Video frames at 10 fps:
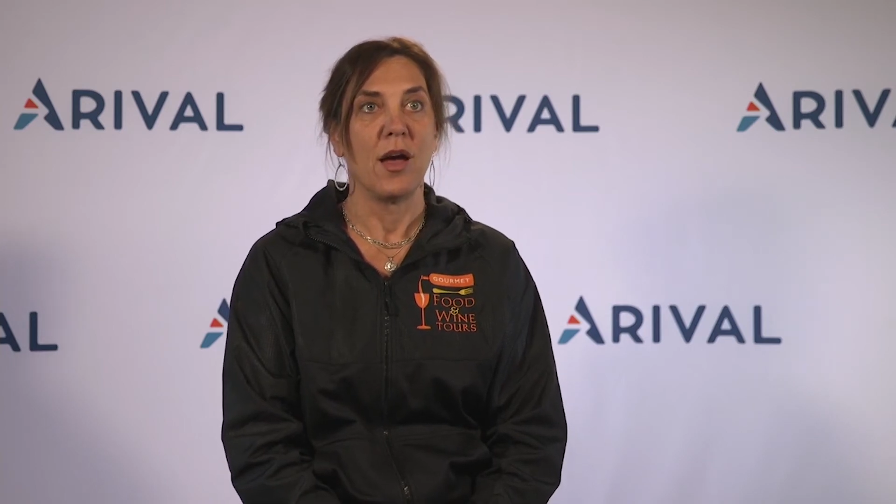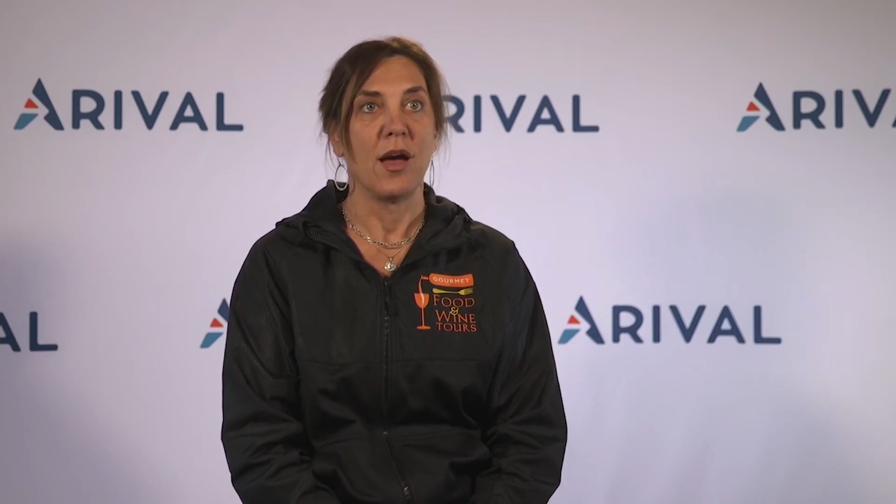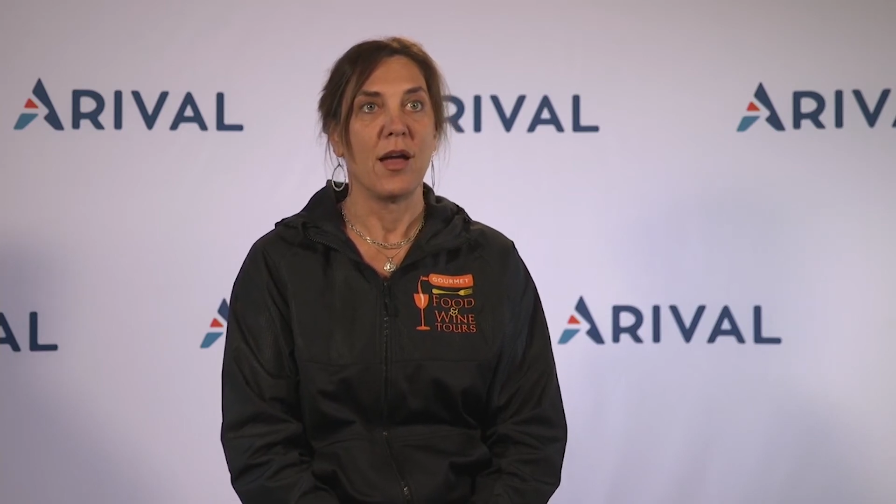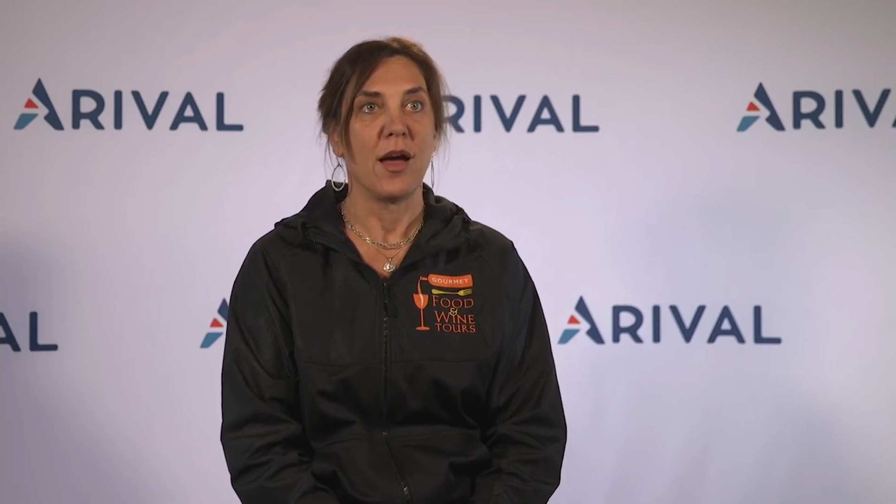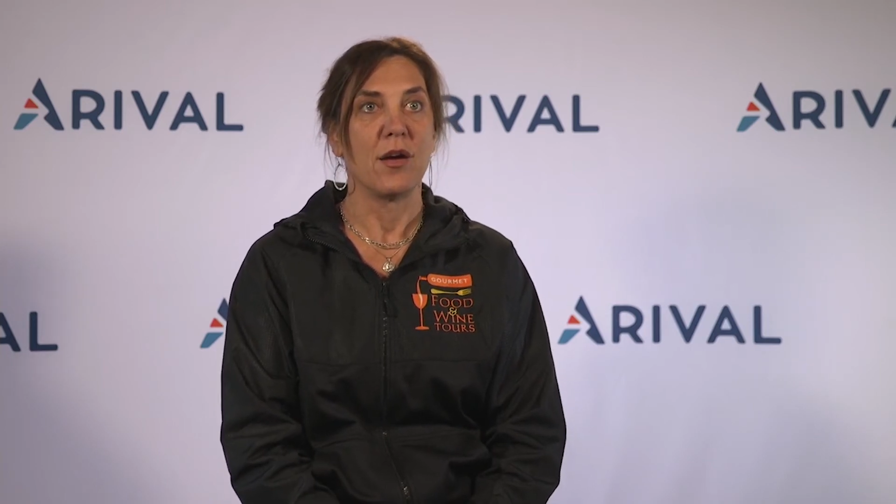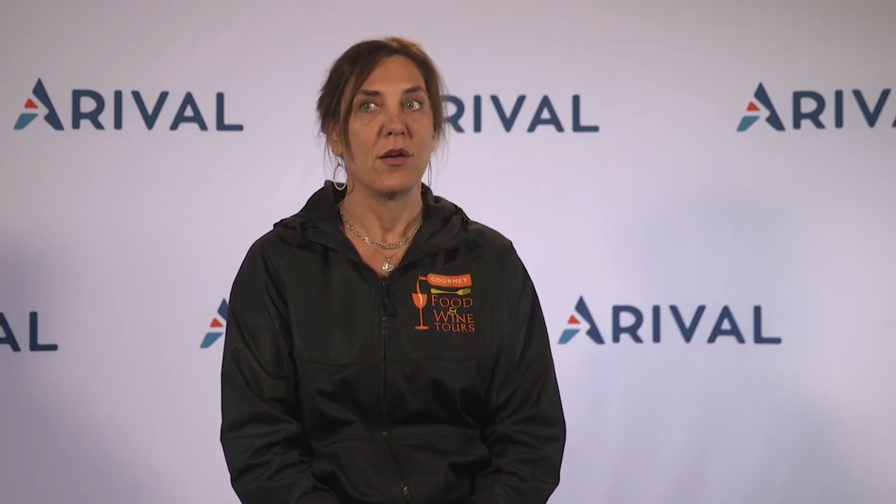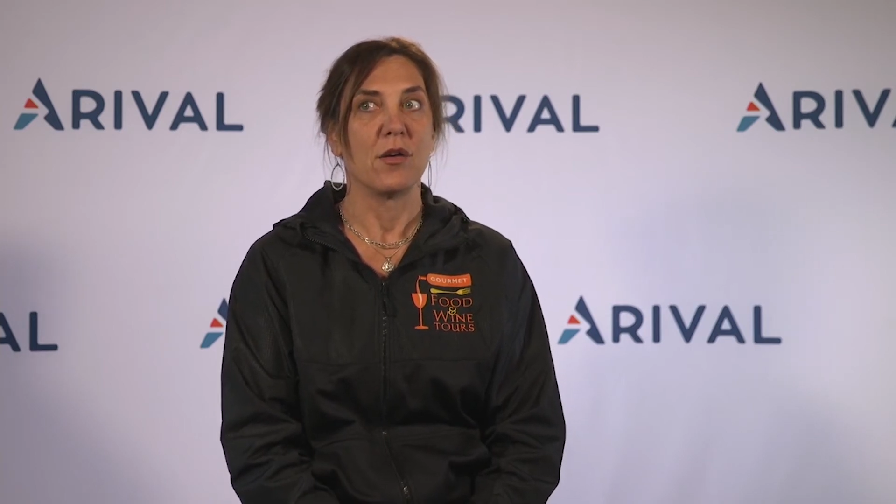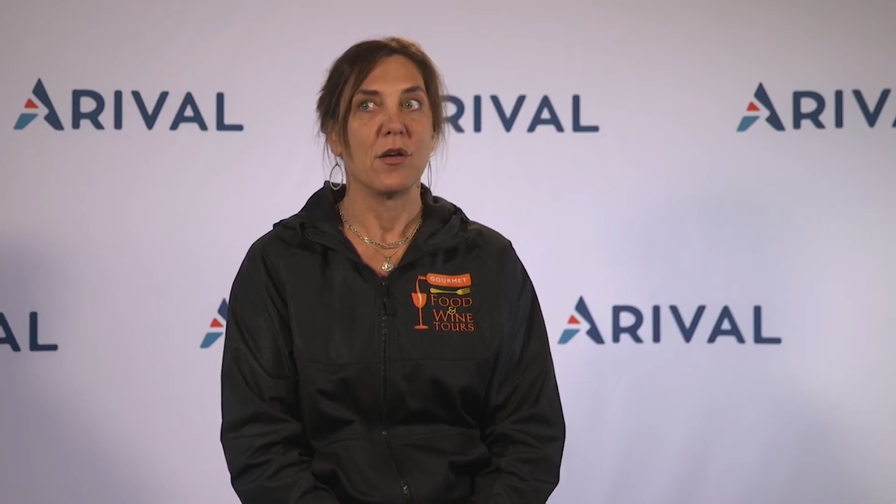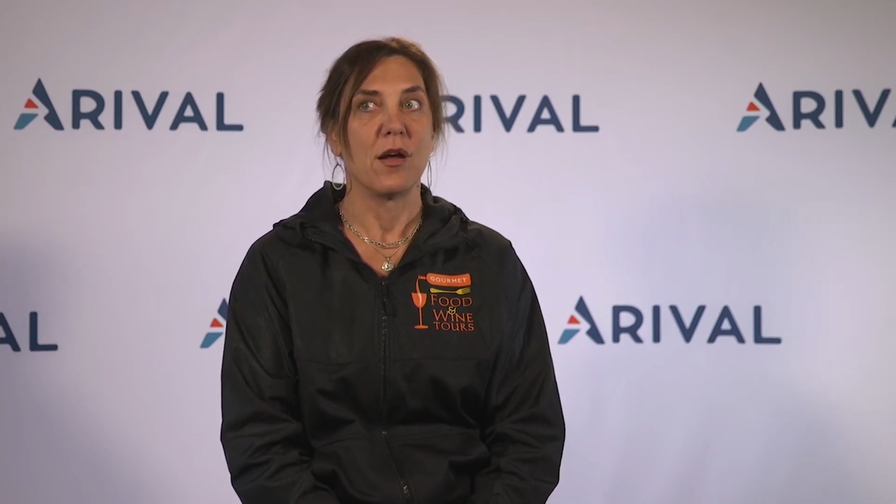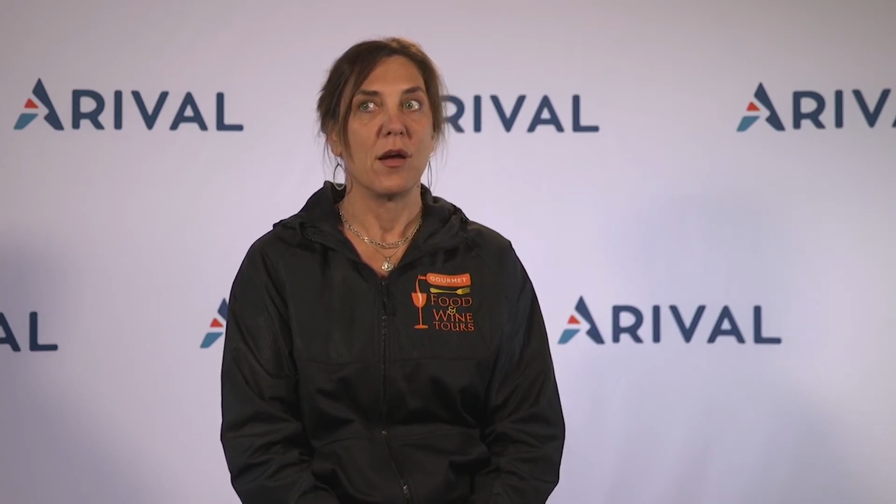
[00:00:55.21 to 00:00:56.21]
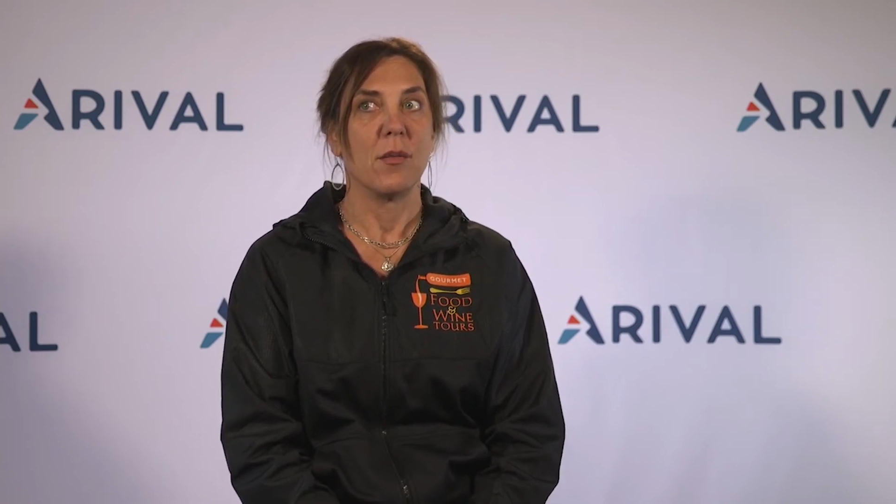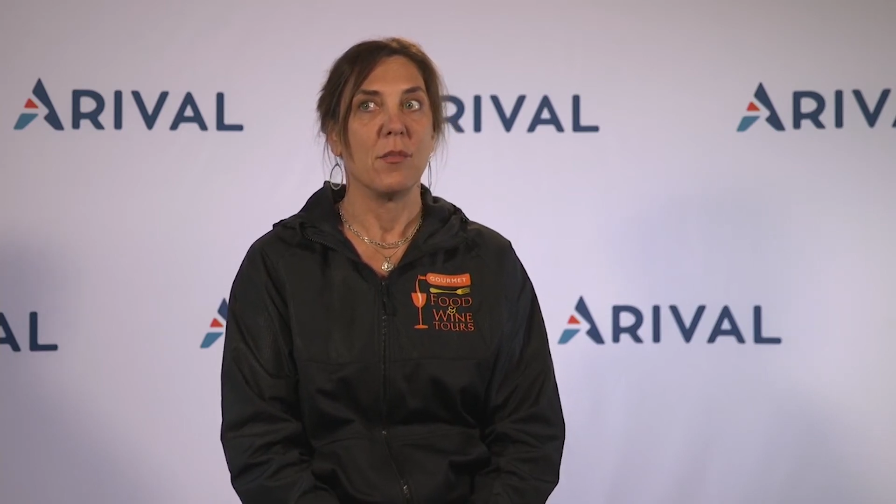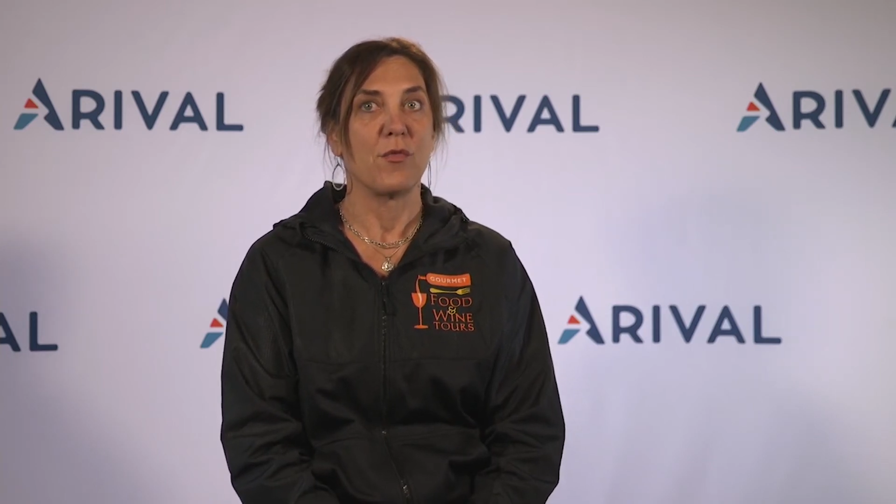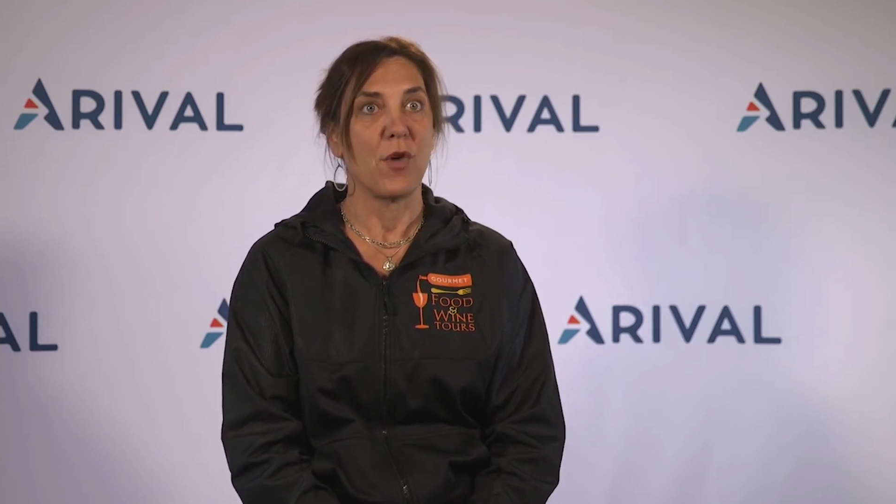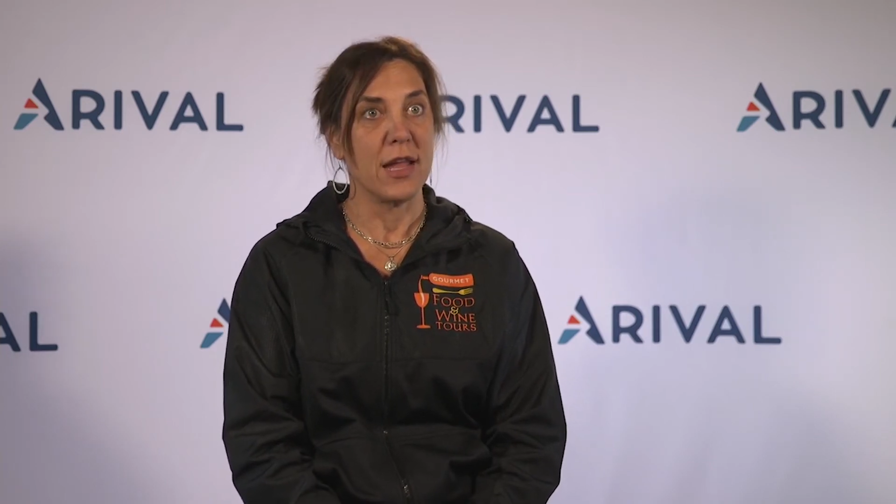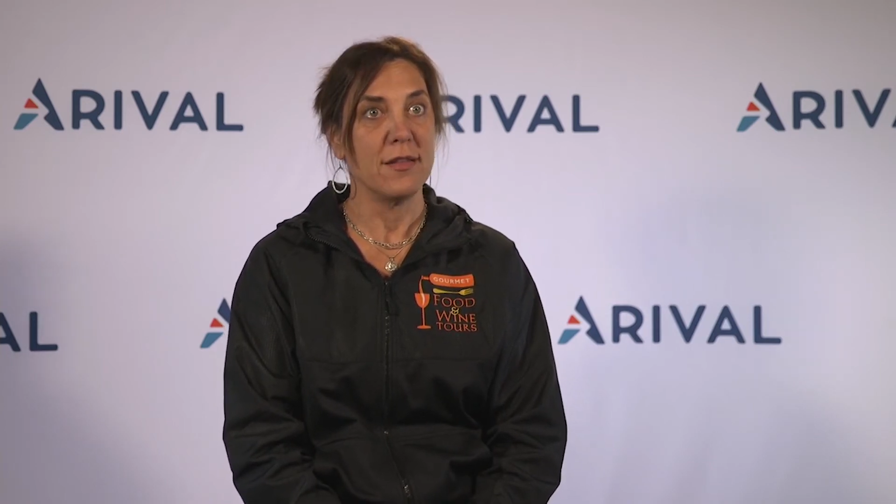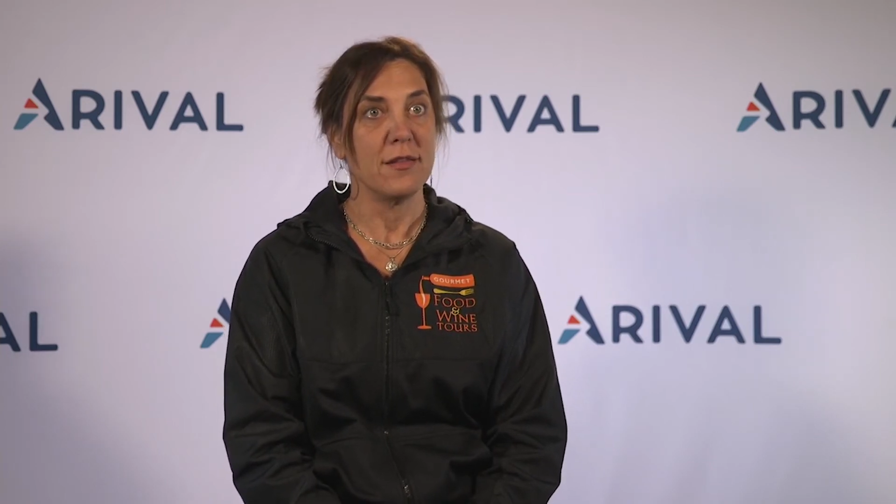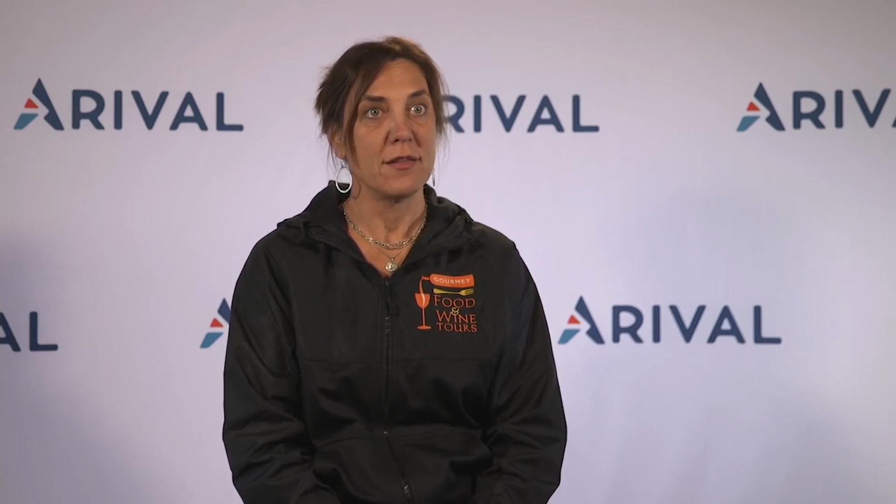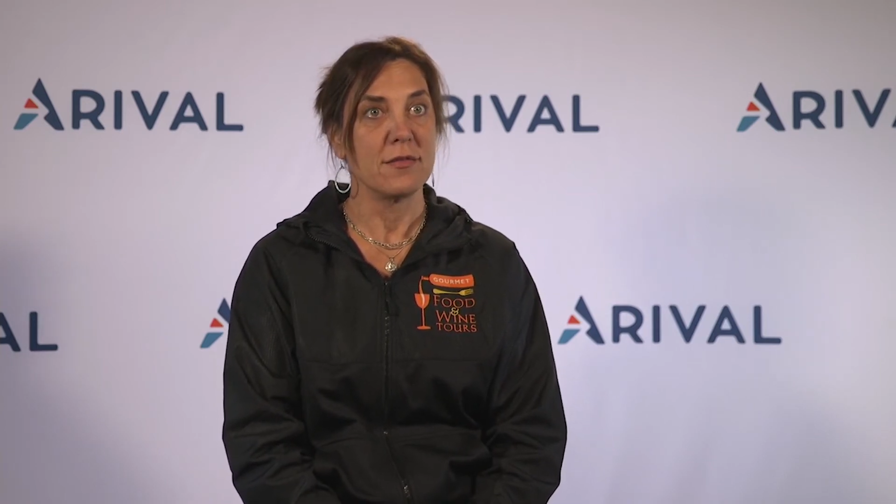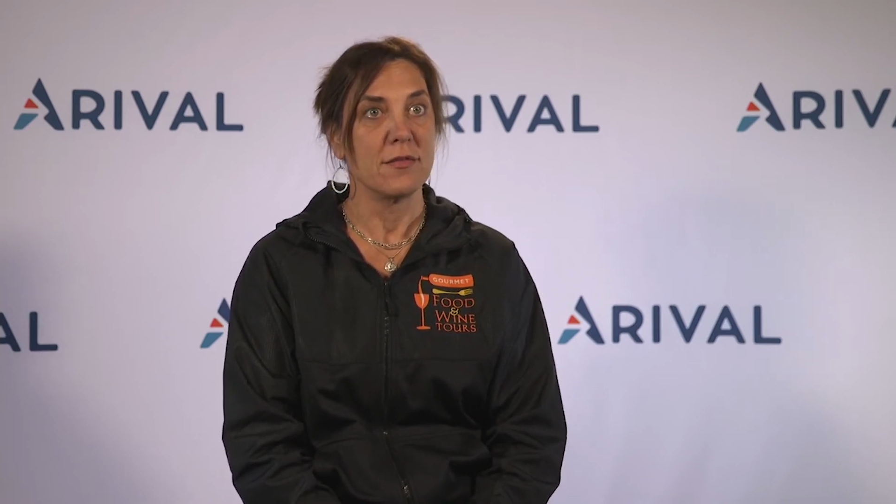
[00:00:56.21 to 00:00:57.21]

I hired friends,